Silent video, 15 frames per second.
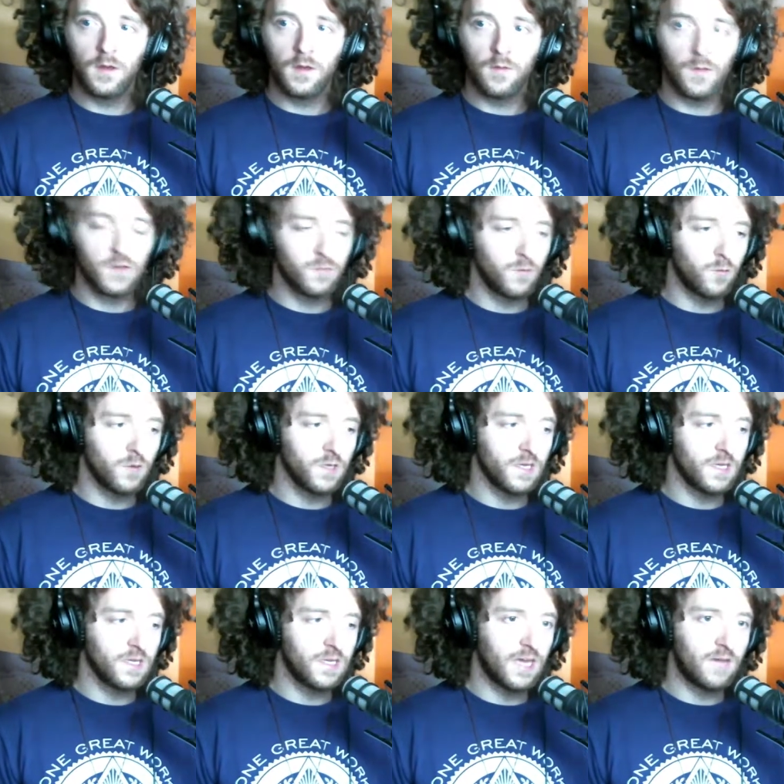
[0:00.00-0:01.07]
But it's been really
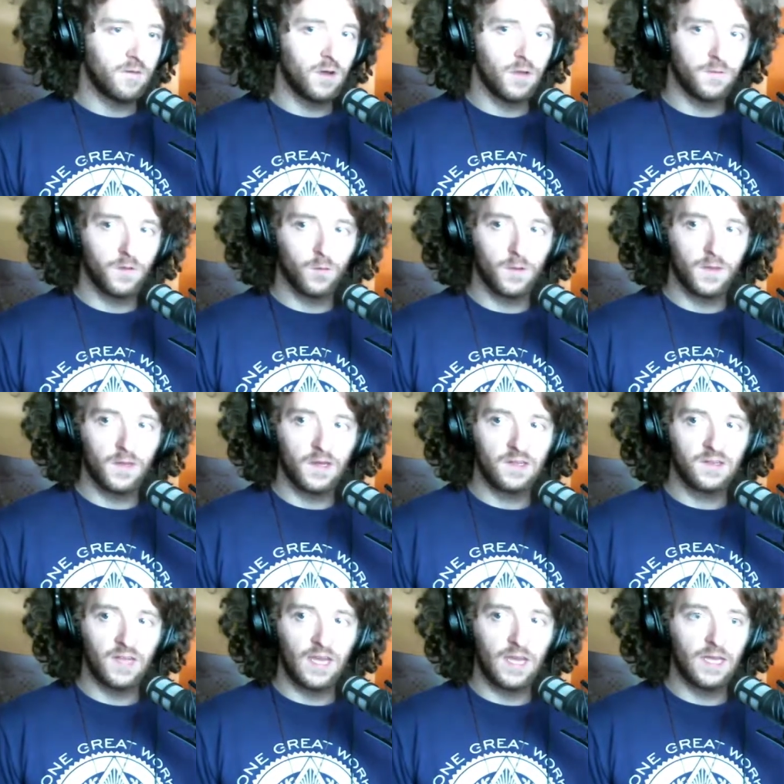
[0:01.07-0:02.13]
good to have all of you with
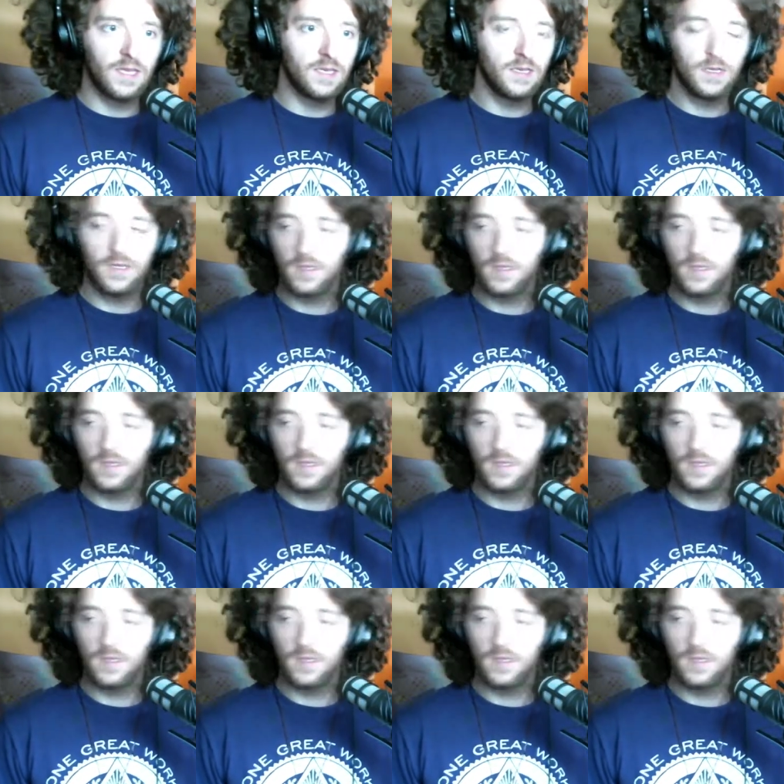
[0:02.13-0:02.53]
us, and